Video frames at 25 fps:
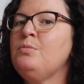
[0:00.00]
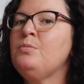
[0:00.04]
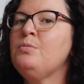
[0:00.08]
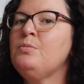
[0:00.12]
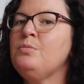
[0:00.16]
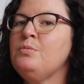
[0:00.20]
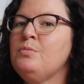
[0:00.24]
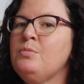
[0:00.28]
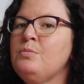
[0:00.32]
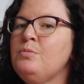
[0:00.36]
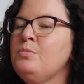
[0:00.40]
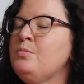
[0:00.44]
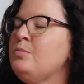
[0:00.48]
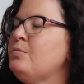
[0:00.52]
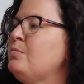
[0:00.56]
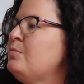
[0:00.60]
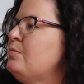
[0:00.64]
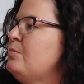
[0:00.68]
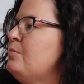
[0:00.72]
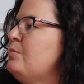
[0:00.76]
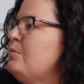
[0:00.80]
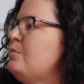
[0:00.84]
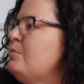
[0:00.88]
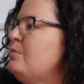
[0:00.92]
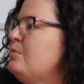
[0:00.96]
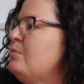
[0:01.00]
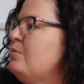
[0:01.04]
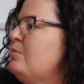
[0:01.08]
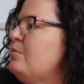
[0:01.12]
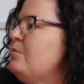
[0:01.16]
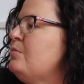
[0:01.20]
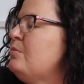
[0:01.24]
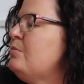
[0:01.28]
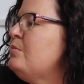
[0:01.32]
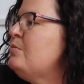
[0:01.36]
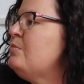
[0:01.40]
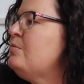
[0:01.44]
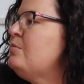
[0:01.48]

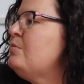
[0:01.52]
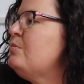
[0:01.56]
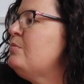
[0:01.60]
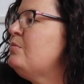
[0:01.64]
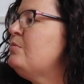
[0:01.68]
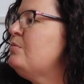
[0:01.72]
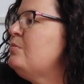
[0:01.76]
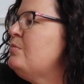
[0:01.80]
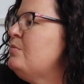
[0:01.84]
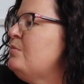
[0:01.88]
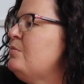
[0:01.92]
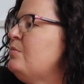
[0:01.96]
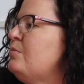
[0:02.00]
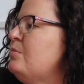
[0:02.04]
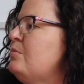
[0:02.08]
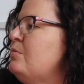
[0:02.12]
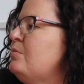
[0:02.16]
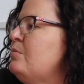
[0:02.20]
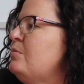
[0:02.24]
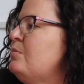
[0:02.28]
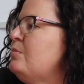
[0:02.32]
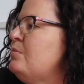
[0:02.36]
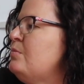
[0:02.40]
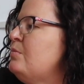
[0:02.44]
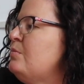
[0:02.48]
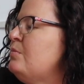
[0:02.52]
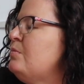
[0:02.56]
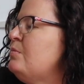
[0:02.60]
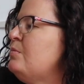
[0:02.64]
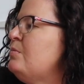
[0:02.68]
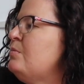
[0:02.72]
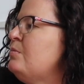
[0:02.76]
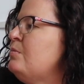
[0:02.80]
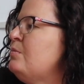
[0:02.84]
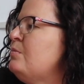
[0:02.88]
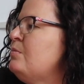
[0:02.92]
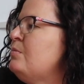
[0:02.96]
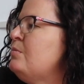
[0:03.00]
[no speech]